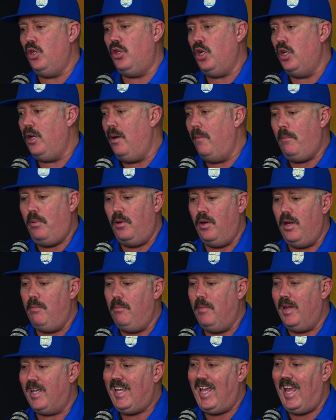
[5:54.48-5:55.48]
you couldn't
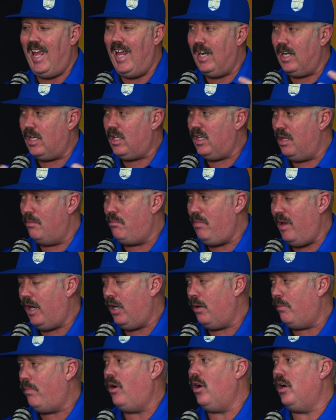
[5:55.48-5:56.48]
put mechanically
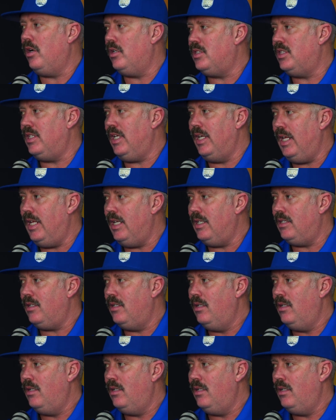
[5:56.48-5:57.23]
better parts in it.